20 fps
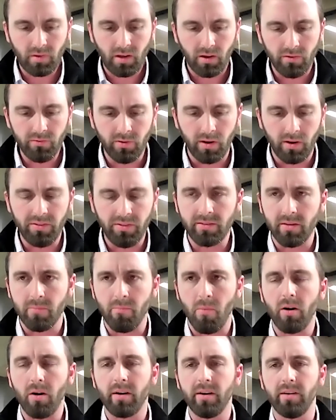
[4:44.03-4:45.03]
So I think the
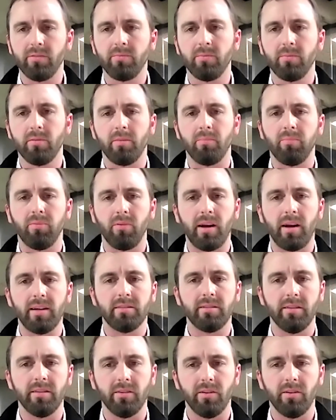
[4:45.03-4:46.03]
market is really priced
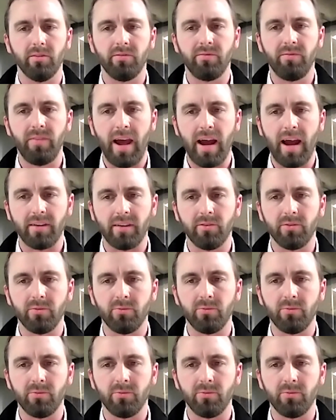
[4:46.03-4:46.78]
in those factors,